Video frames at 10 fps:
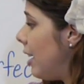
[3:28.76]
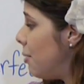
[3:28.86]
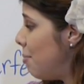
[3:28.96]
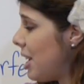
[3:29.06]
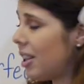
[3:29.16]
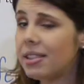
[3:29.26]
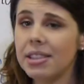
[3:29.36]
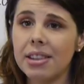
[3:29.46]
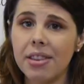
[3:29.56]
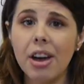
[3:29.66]
It
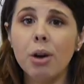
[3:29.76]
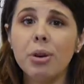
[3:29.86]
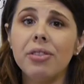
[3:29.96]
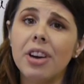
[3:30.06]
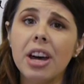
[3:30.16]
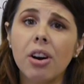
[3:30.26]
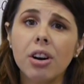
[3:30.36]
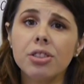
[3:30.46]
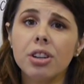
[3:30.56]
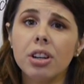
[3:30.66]
means that we fed our